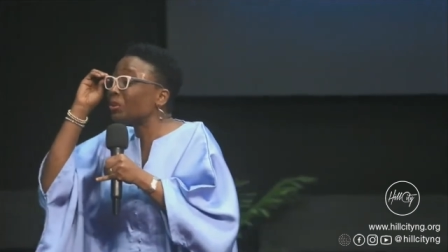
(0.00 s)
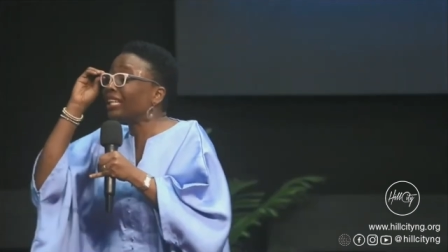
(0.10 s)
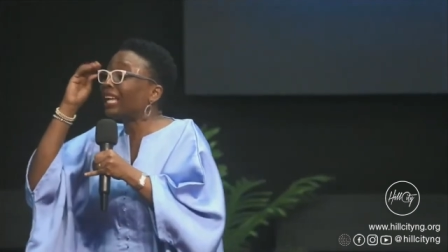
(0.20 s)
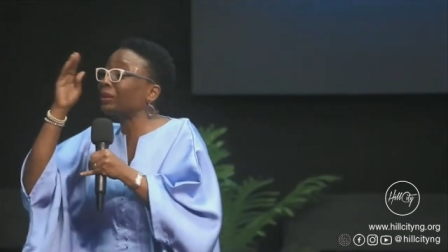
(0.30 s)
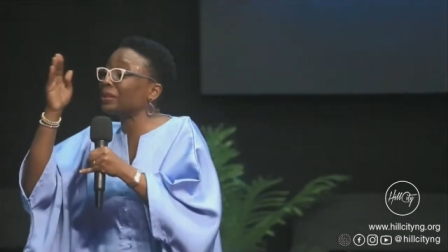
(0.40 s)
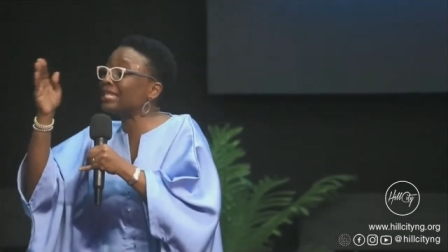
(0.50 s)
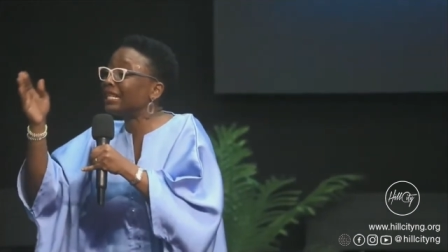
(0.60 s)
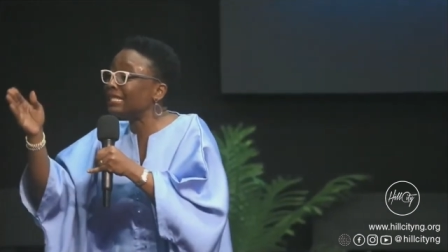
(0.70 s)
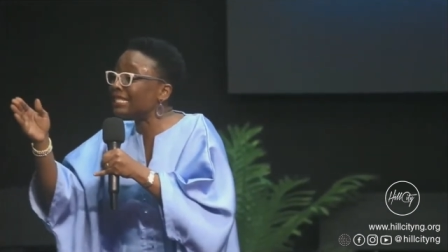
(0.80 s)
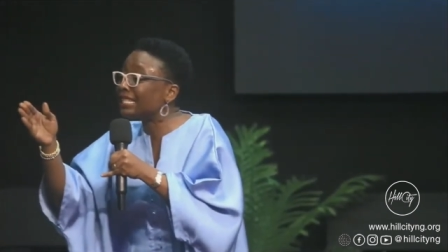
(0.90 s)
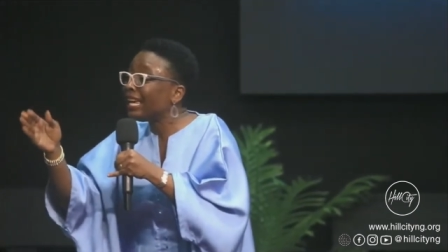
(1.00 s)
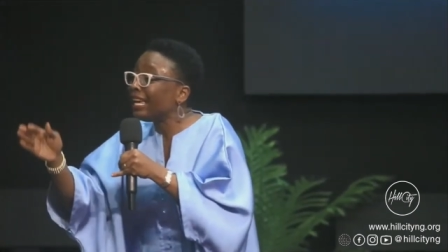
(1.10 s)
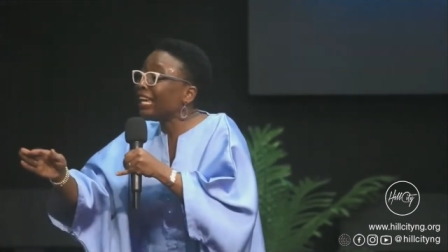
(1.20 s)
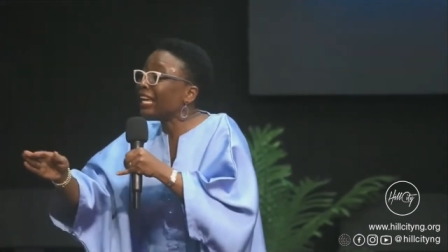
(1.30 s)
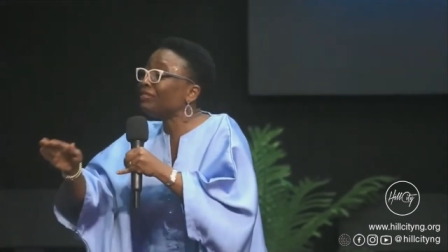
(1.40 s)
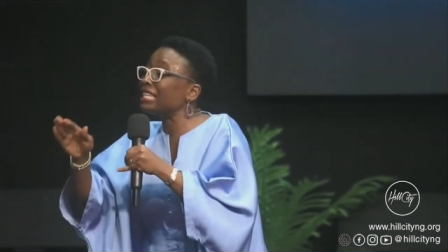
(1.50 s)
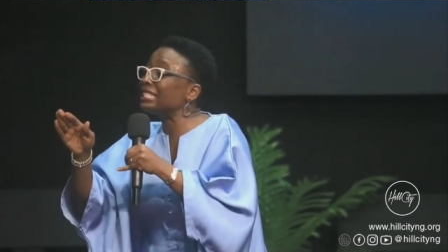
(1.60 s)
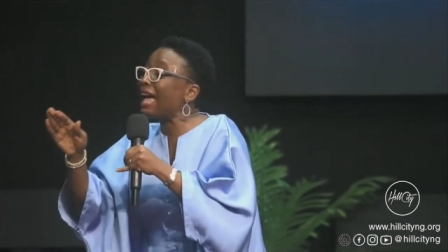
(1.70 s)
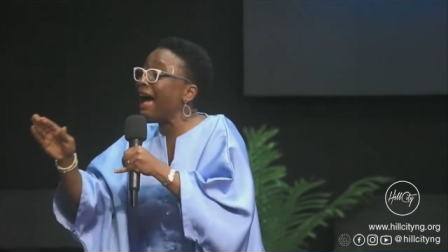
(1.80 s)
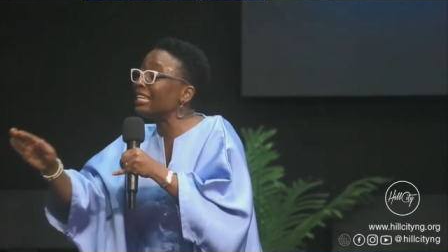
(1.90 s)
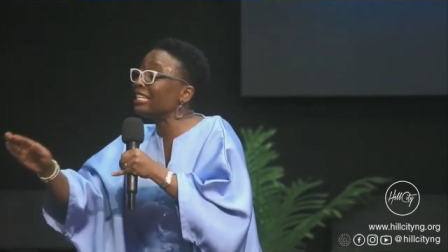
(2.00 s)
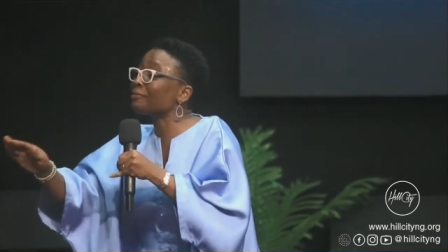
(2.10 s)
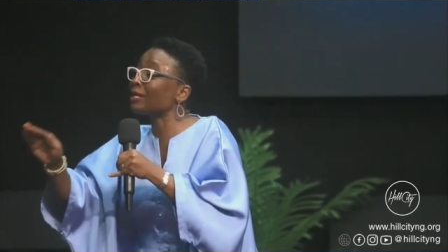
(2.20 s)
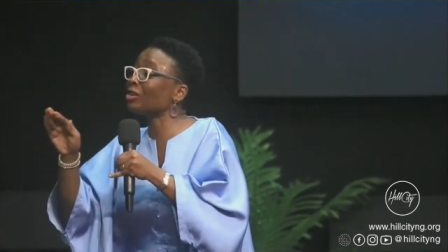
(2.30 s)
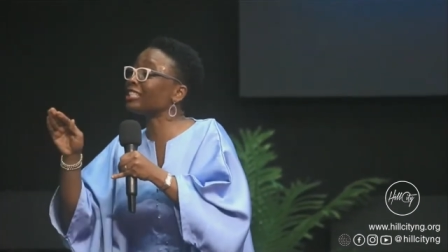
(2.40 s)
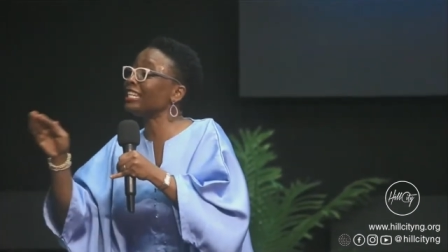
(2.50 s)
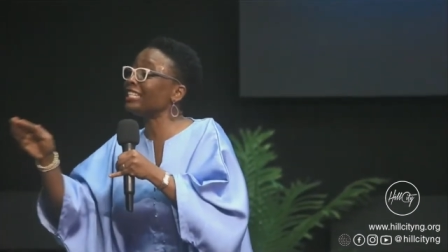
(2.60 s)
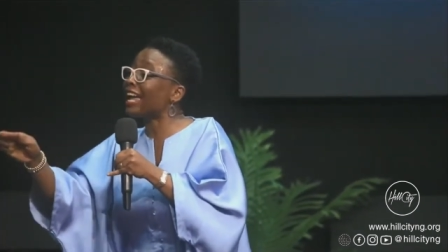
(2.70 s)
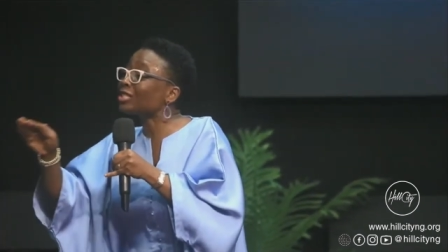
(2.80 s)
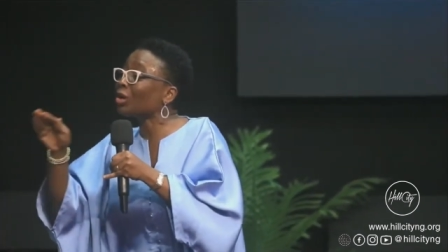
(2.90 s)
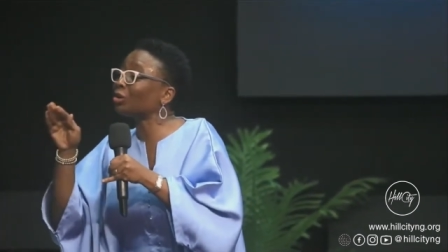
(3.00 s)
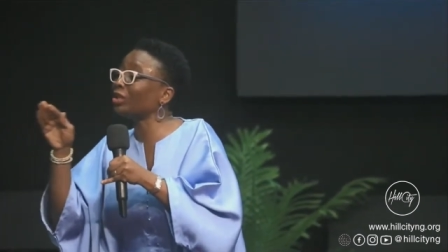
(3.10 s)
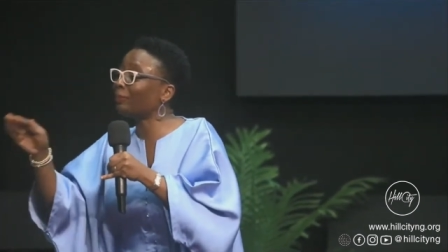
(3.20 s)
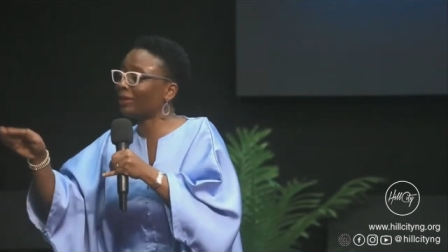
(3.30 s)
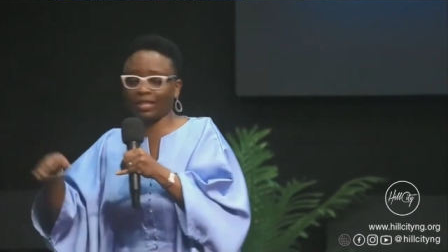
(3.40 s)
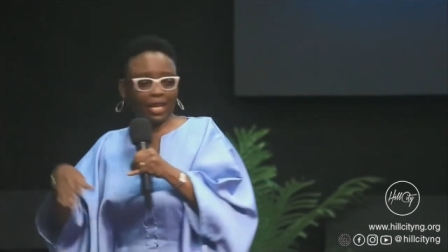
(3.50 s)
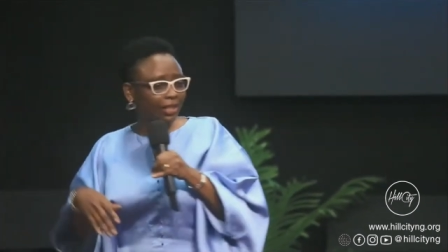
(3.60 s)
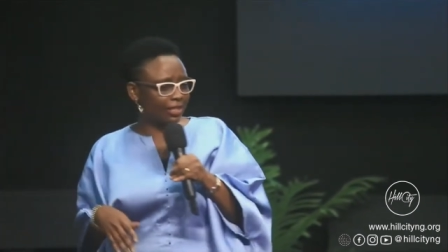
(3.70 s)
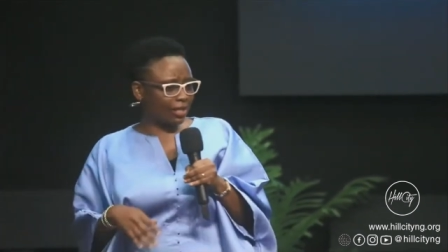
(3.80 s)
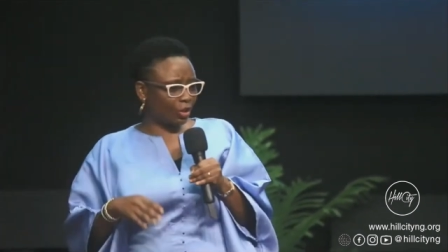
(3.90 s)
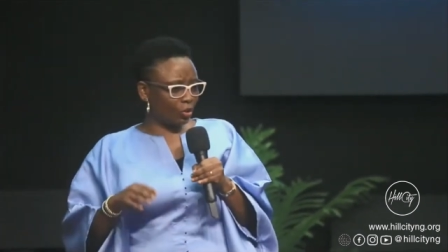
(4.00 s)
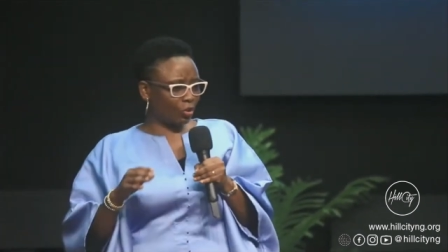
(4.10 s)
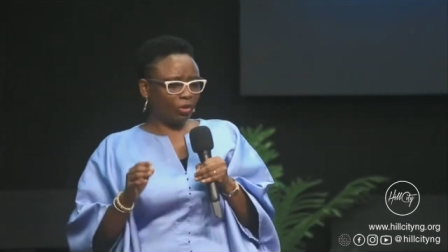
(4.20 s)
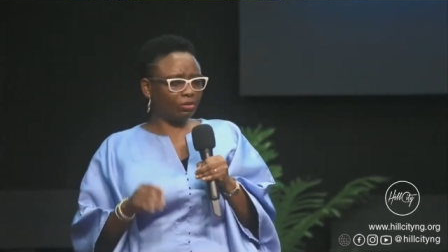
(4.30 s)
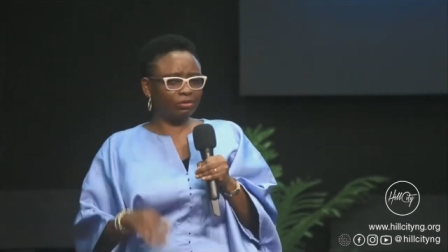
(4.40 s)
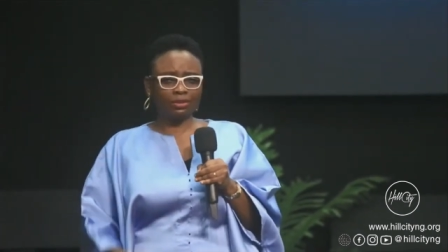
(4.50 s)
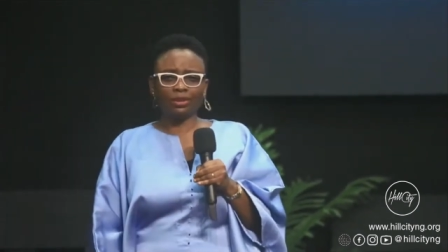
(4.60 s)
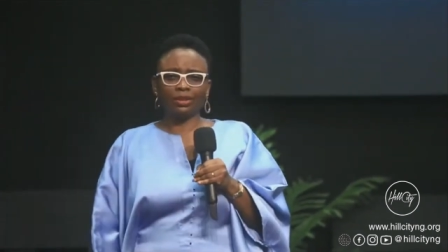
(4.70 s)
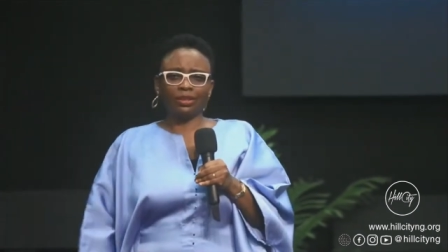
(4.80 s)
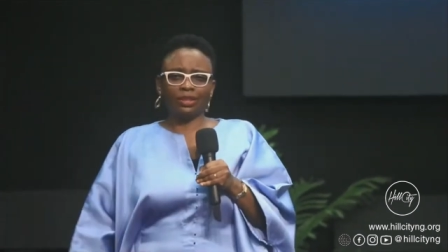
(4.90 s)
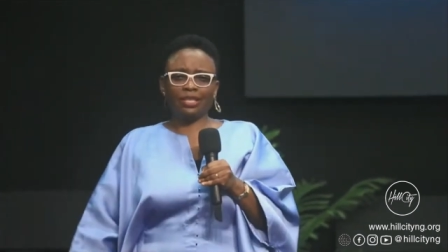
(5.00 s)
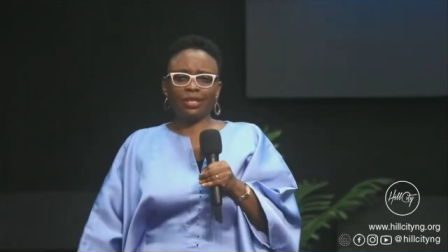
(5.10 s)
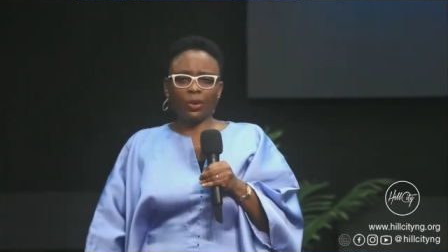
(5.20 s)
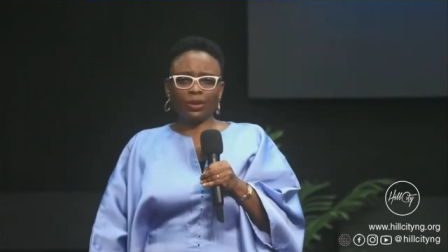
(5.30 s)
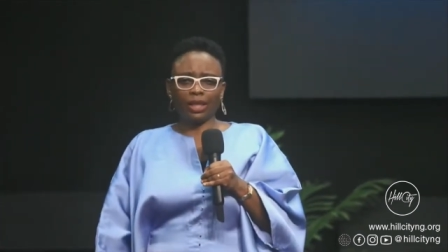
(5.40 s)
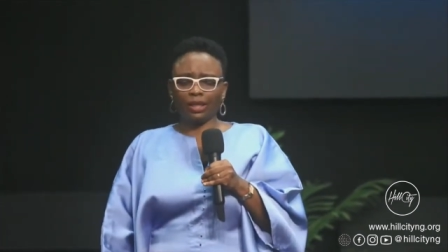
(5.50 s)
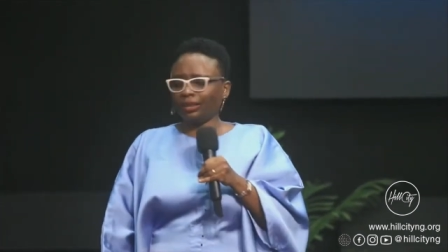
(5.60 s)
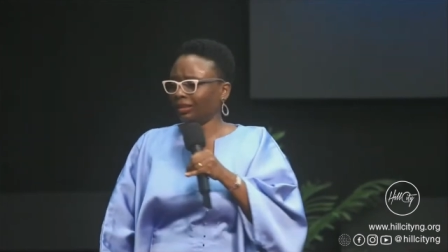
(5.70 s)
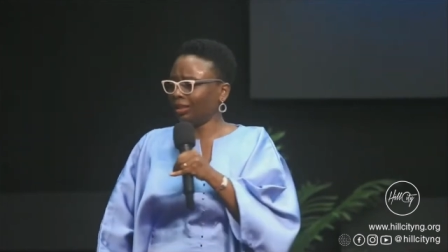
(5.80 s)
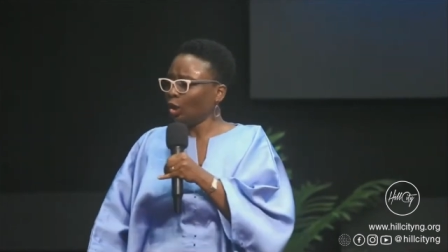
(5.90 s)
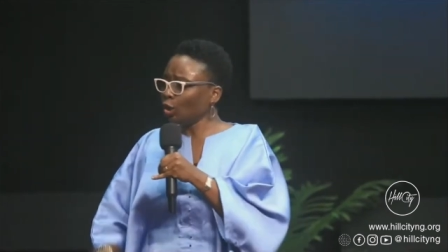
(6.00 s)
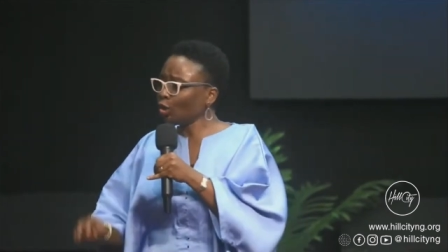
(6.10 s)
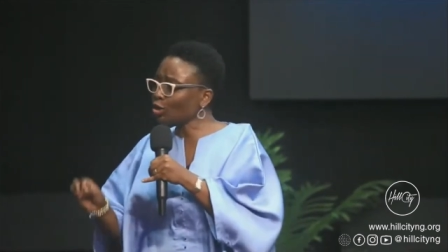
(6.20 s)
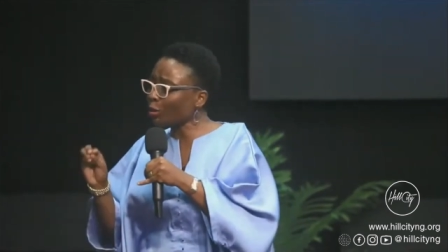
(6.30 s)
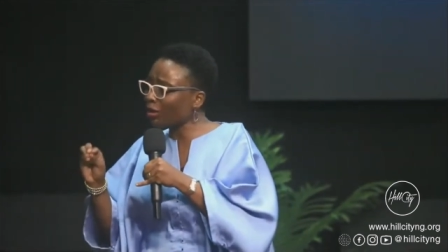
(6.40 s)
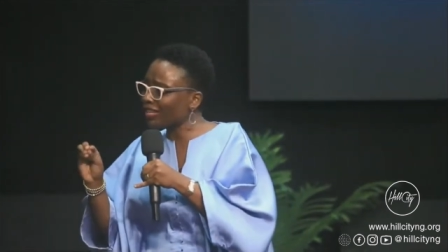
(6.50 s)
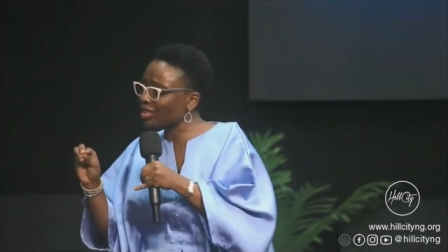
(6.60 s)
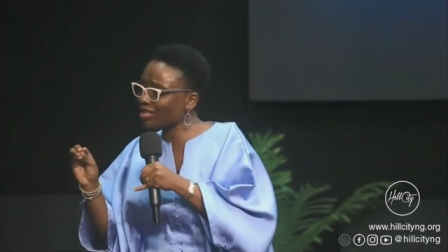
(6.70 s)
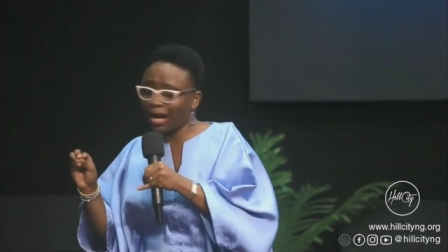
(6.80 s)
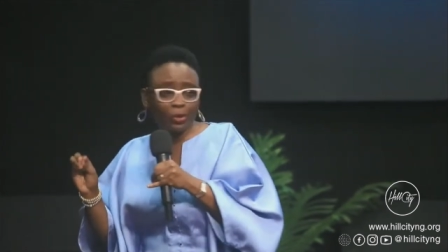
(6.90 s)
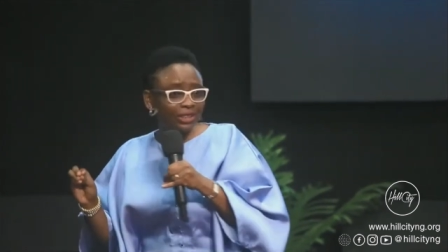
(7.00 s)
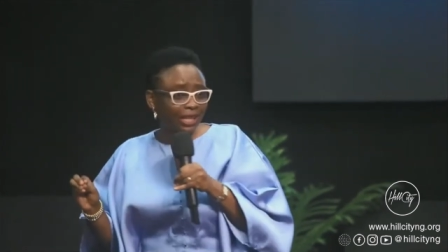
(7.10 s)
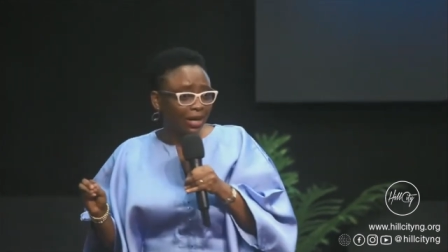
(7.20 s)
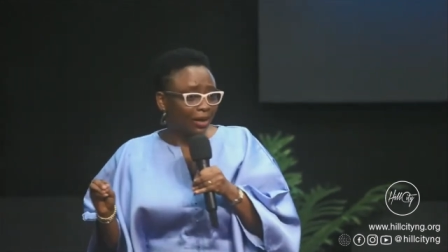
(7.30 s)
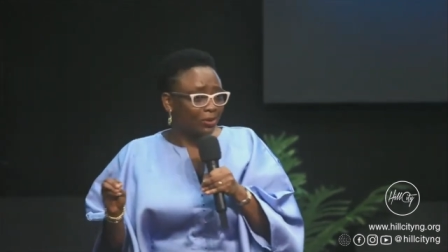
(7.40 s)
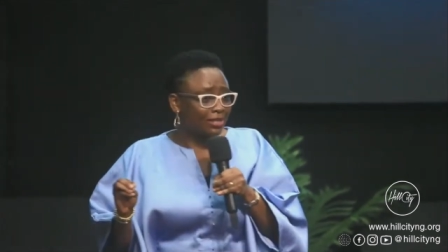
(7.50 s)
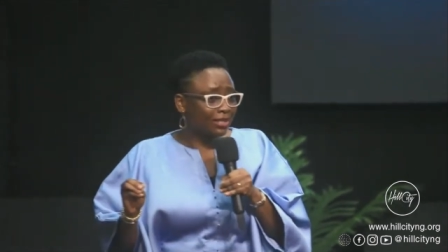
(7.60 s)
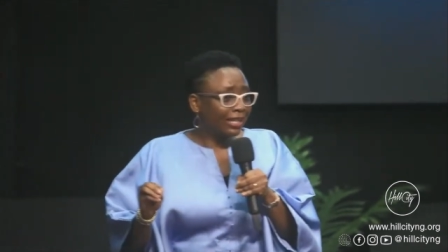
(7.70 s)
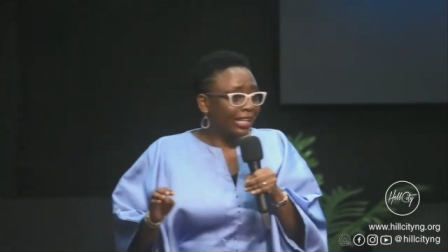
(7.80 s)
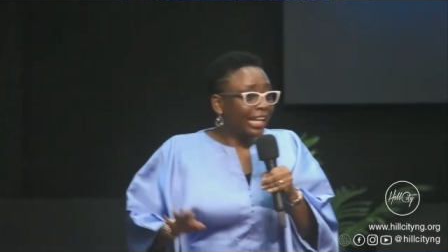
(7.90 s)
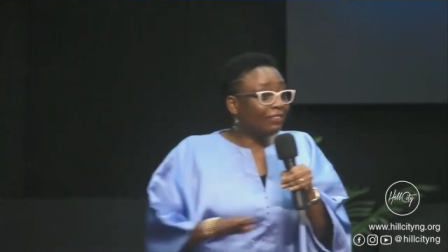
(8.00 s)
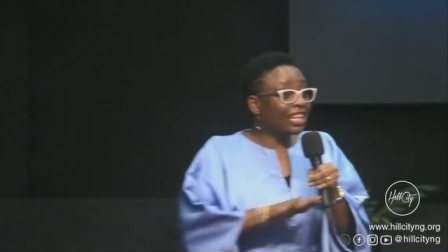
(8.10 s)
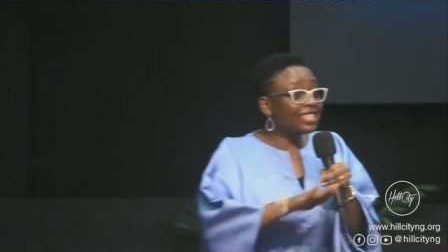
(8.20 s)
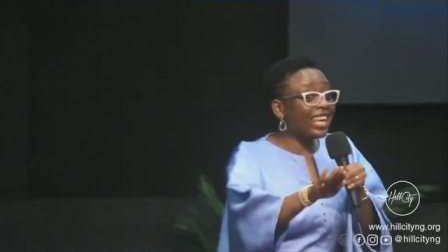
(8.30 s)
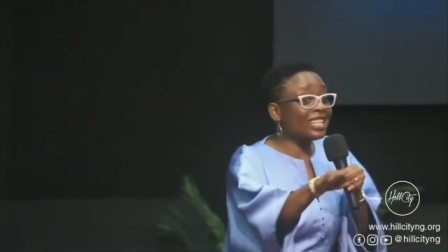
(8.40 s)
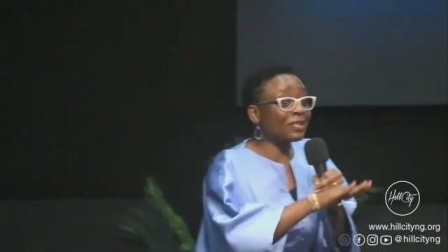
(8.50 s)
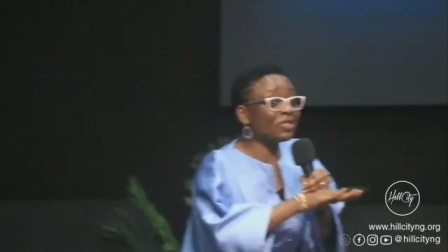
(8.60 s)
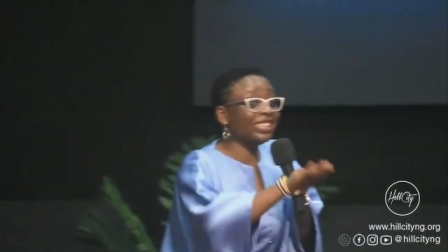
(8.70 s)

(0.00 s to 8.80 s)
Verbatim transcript: looking at us like this. If they say, ah, it's Pastor D that is contrary, but at least now you know. Is he online? You know some conversations are old in our house. If they say it's Pastor